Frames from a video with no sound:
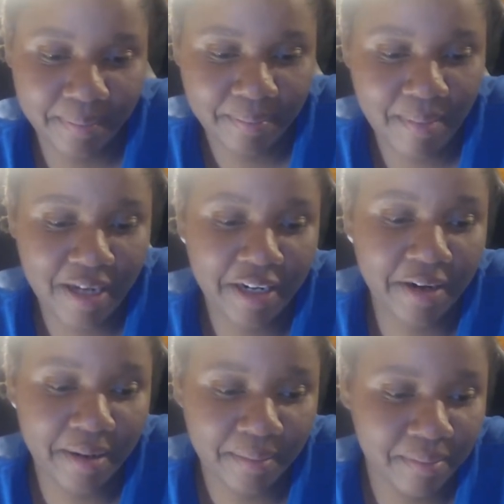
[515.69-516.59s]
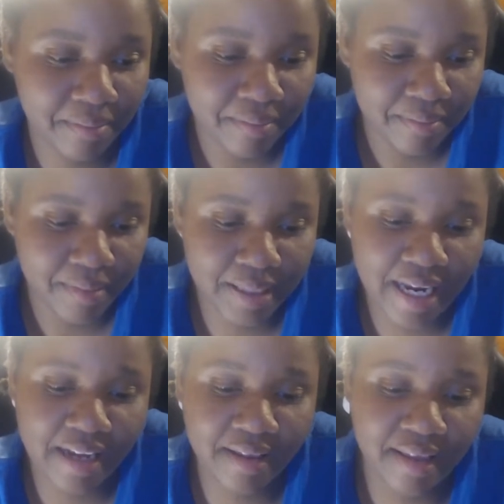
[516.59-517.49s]
monitor
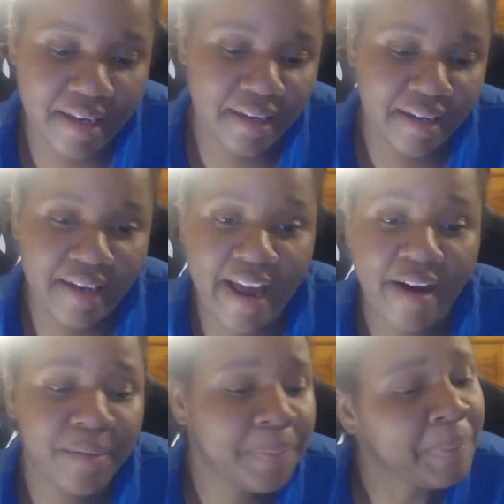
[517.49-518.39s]
stand thing now